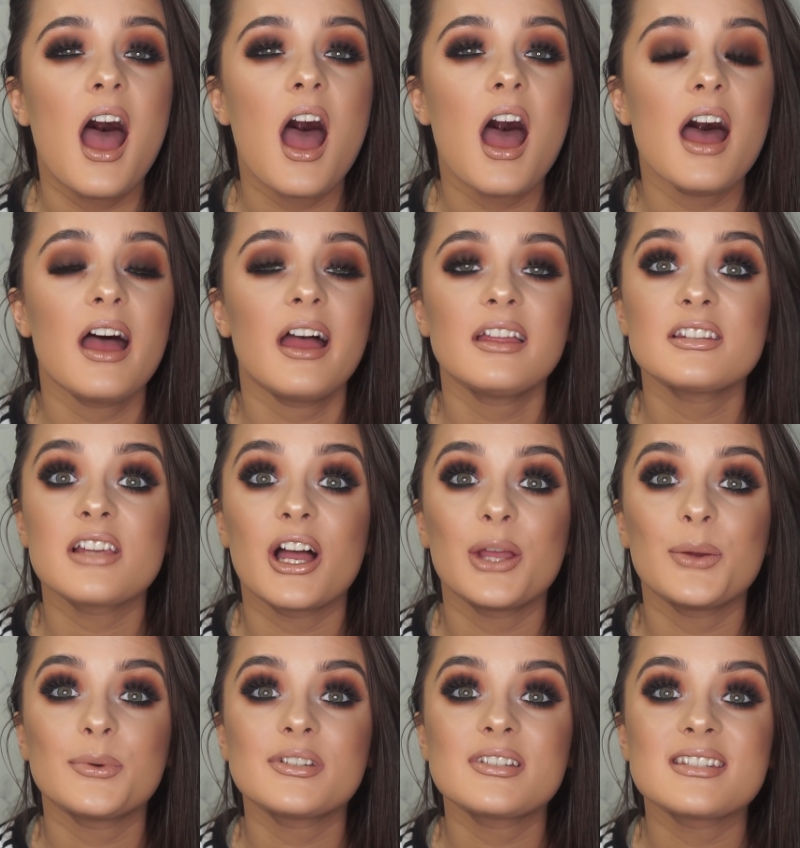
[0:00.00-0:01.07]
and
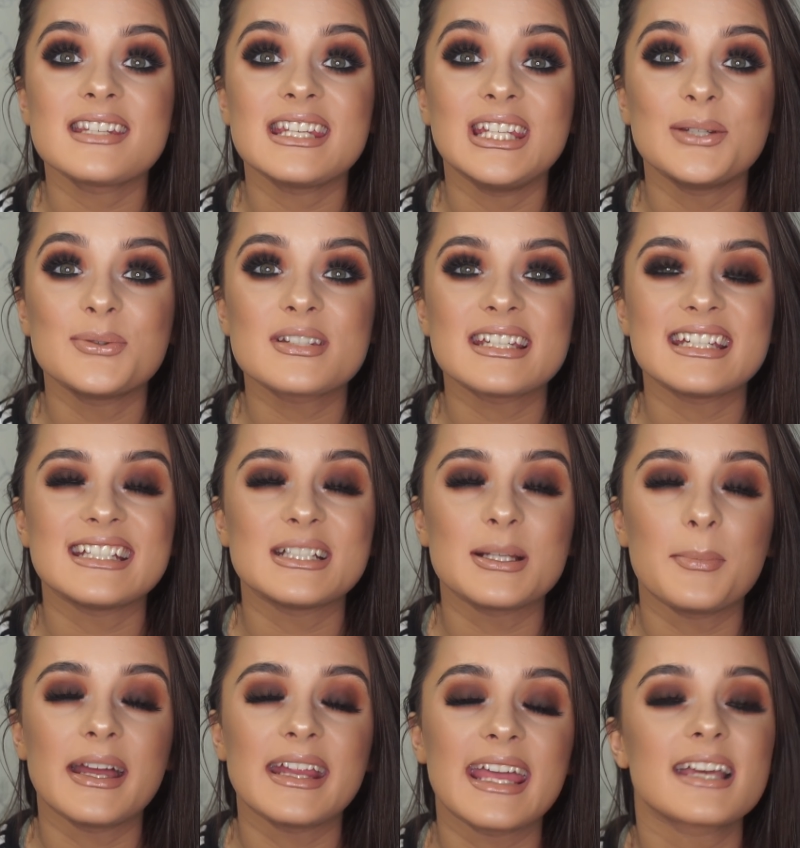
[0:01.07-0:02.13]
I will see you in
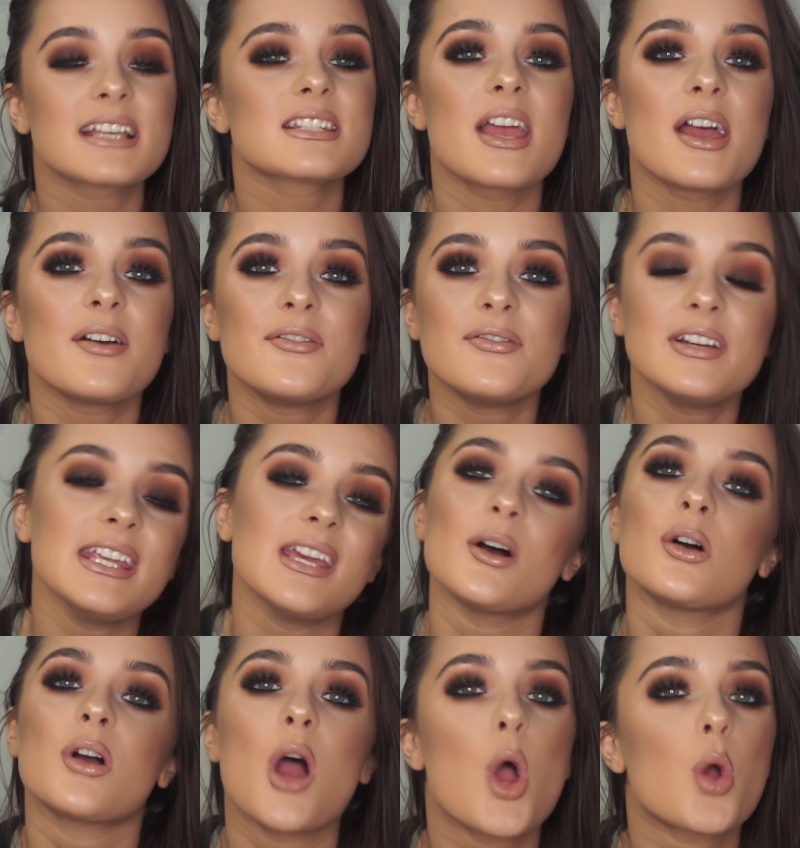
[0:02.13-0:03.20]
my next
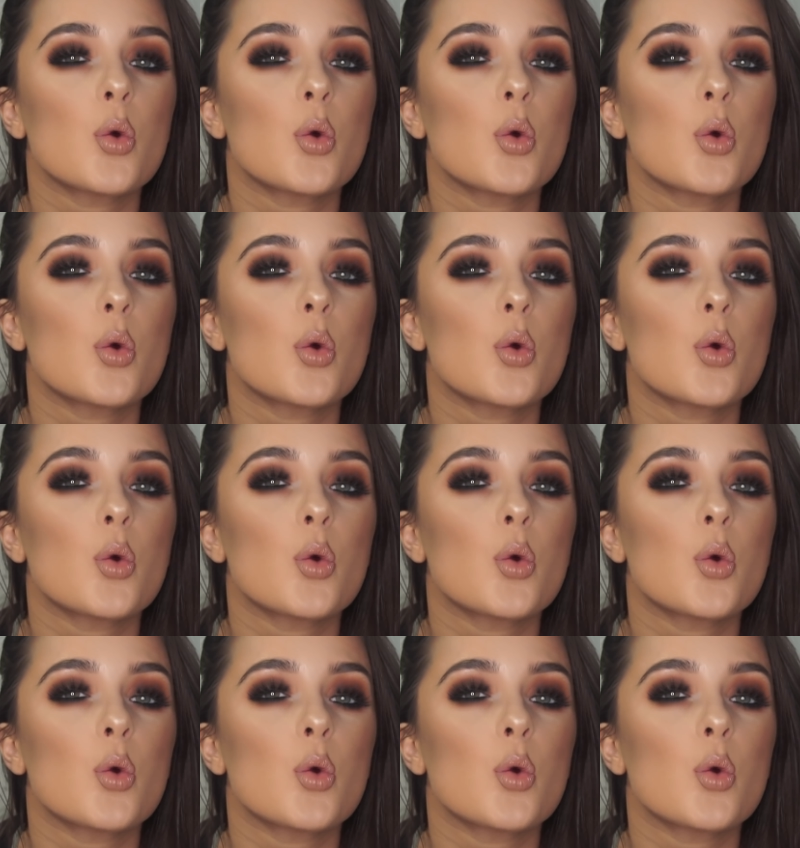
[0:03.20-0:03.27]
video.